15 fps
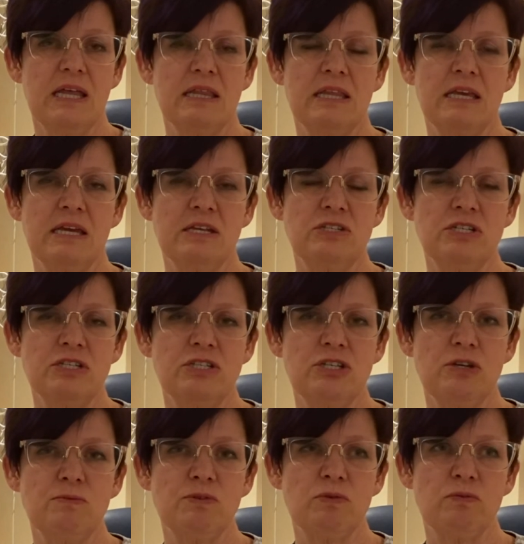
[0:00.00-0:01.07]
The NG
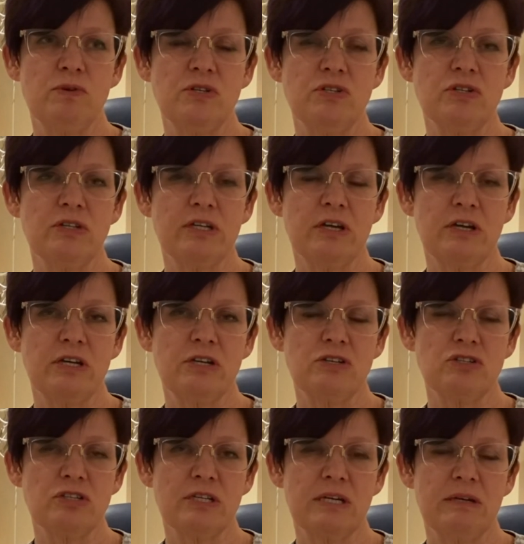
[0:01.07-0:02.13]
tubes originally are
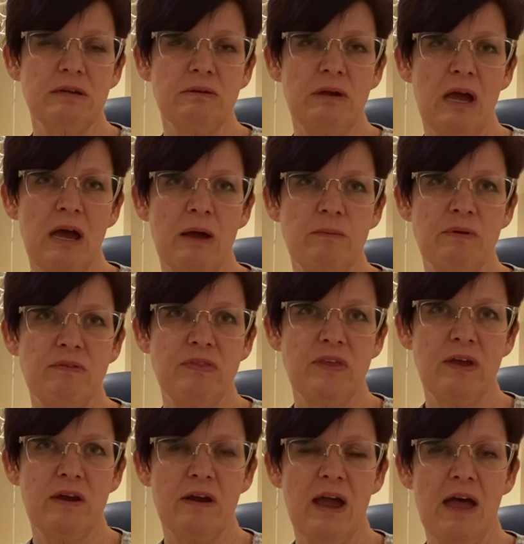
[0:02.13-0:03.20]
usually, if
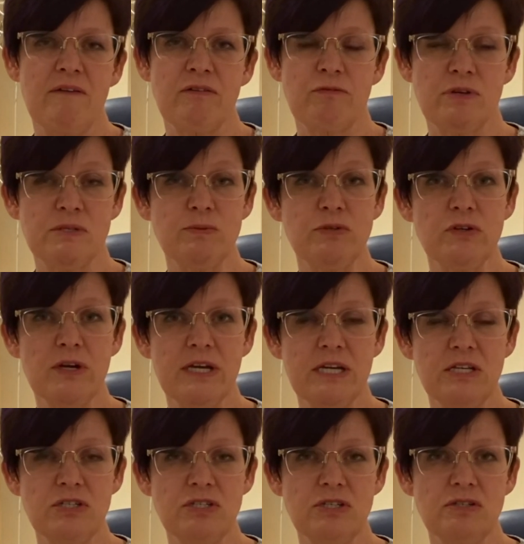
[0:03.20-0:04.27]
they're having respiratory
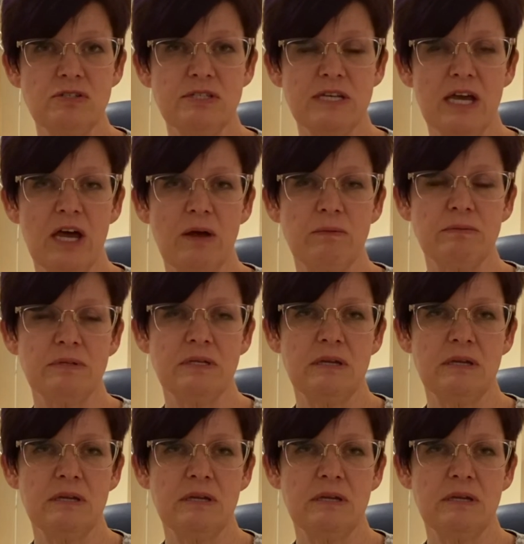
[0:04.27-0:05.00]
issues, to help